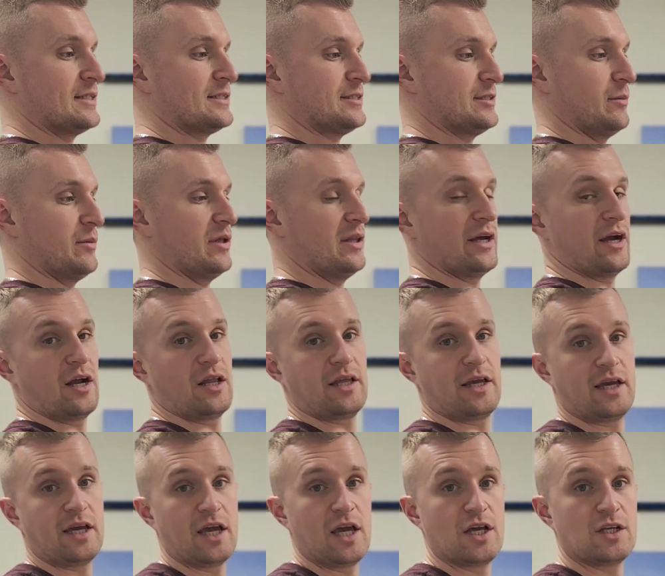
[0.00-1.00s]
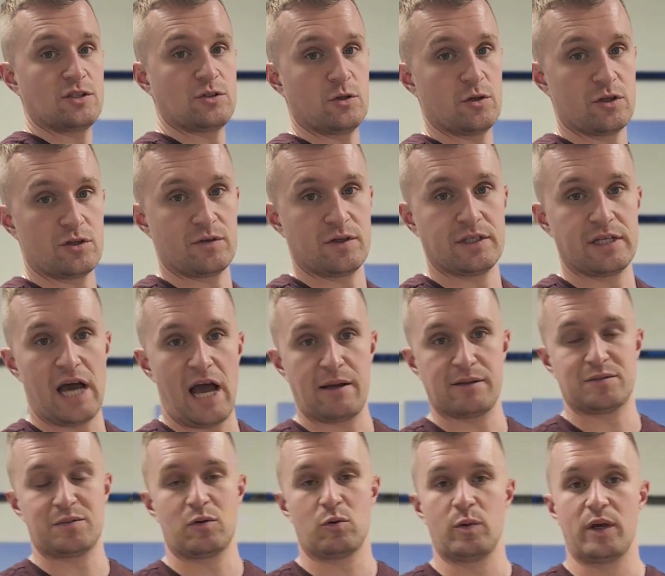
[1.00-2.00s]
Similarly, 2 to 3
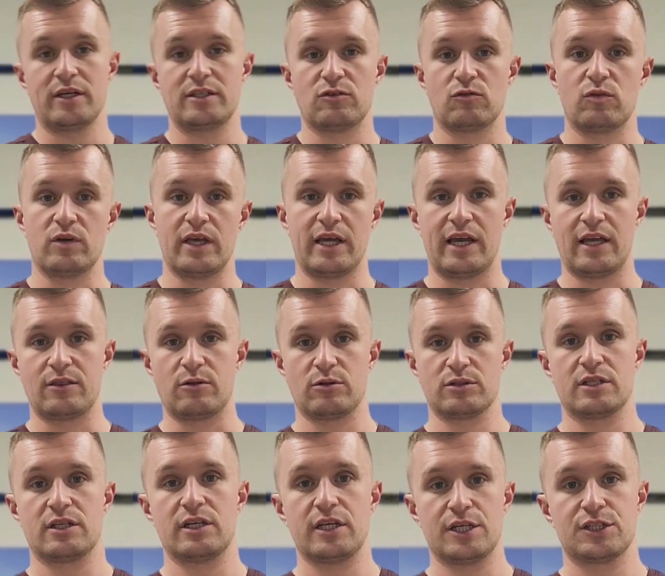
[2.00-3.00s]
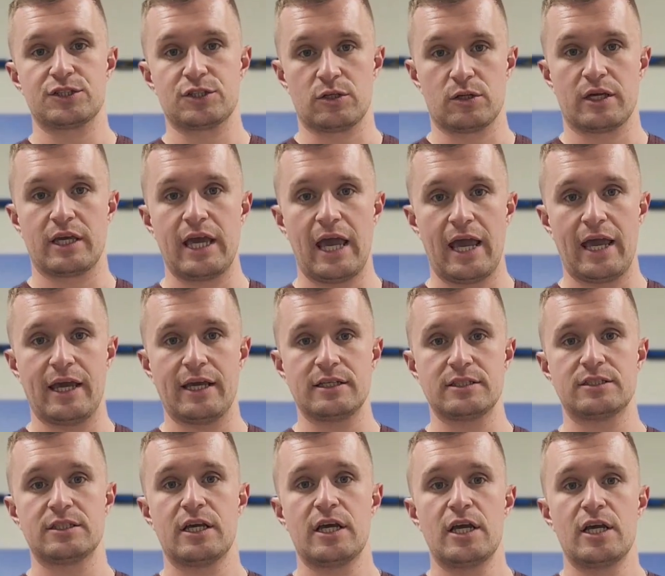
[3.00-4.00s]
times per week to really get those initial
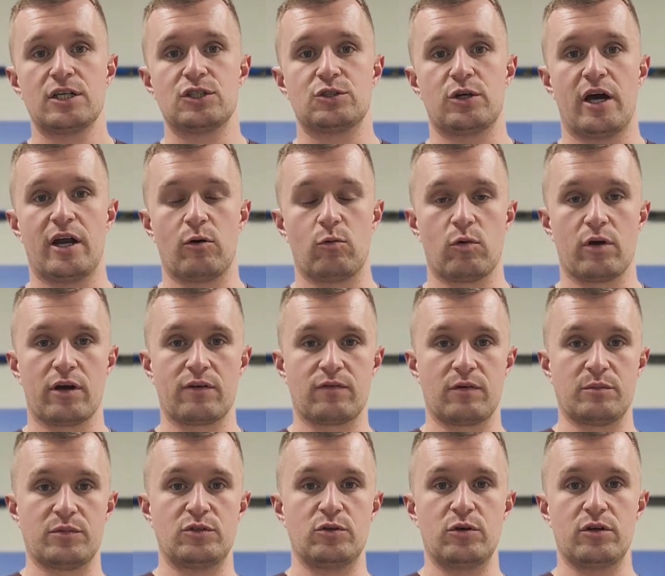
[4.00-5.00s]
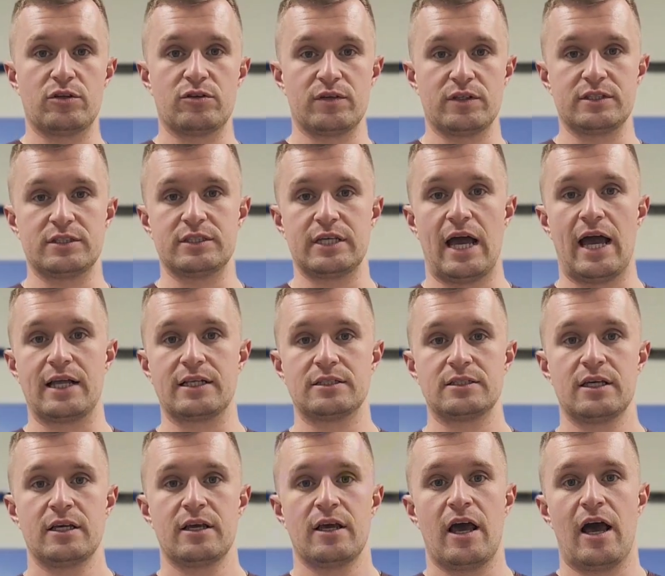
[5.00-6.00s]
gains, trying to work from 2 to 3
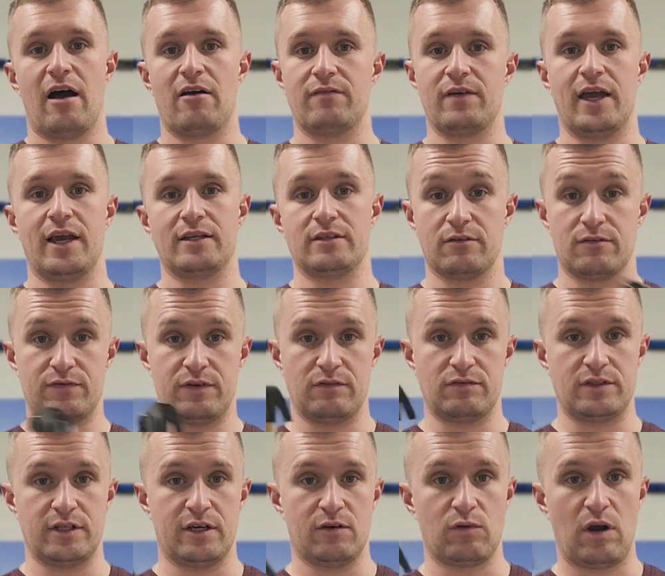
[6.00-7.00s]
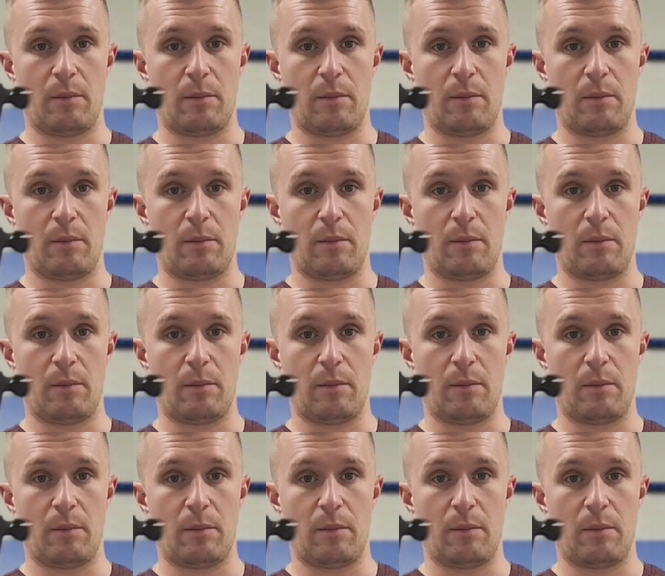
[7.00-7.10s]
sets of 8 to 15